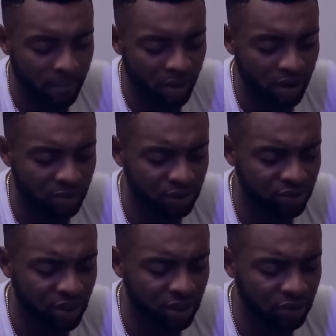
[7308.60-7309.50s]
I've been
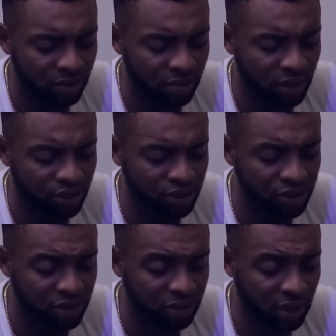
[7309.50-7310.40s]
trying her number and she's
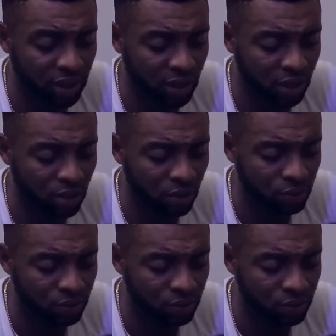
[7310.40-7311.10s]
not taking a call.